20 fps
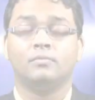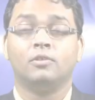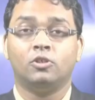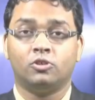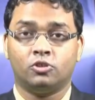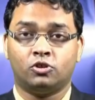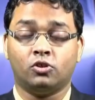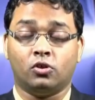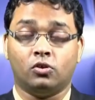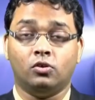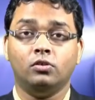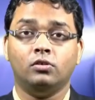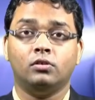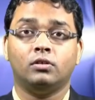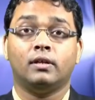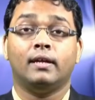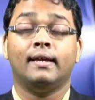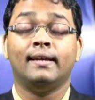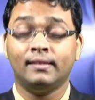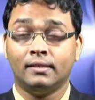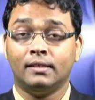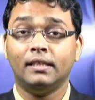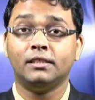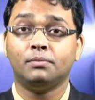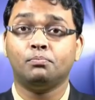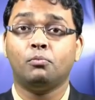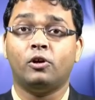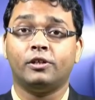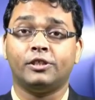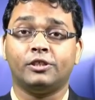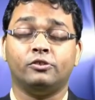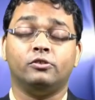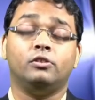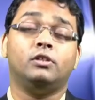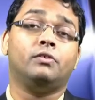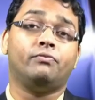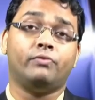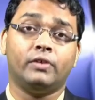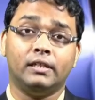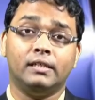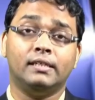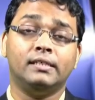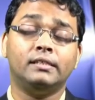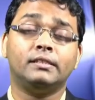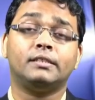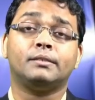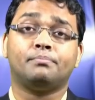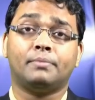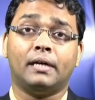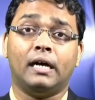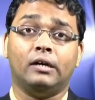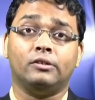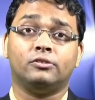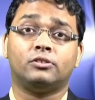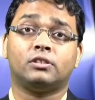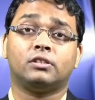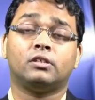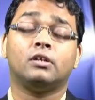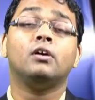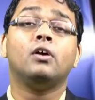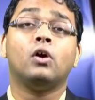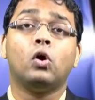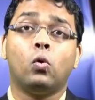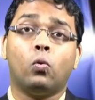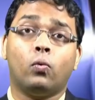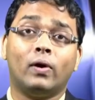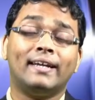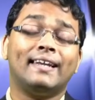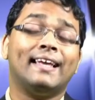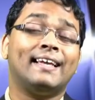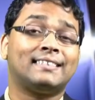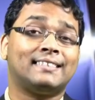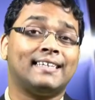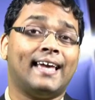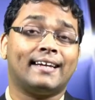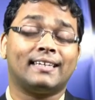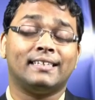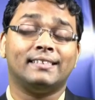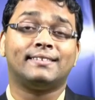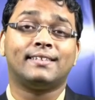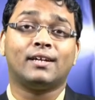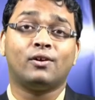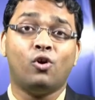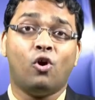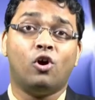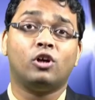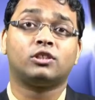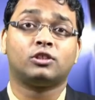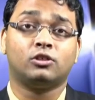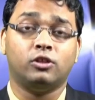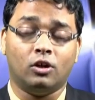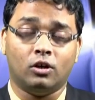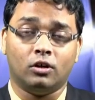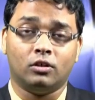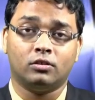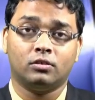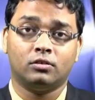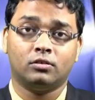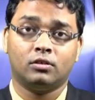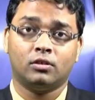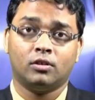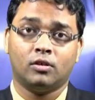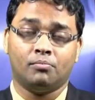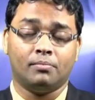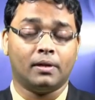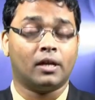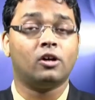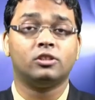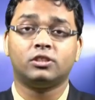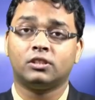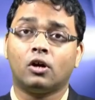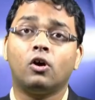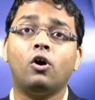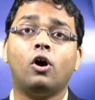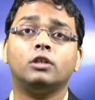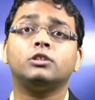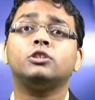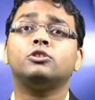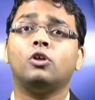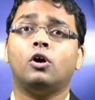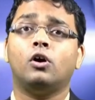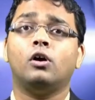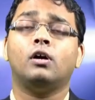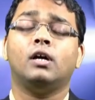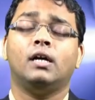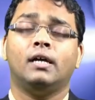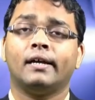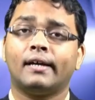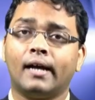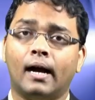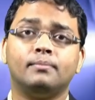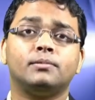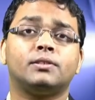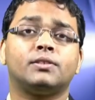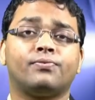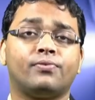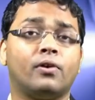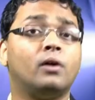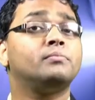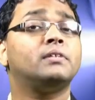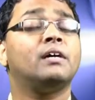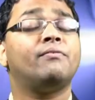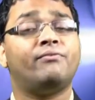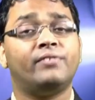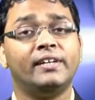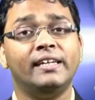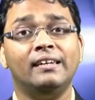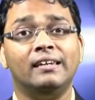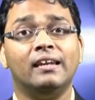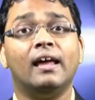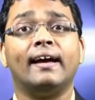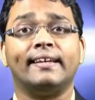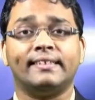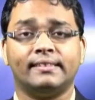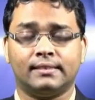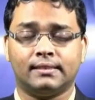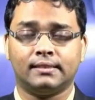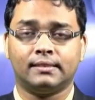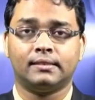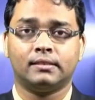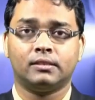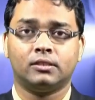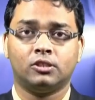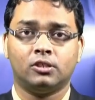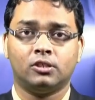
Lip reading: So in this module, we learned about what exactly is the Gauss law, because the Gauss law comes from the field lines.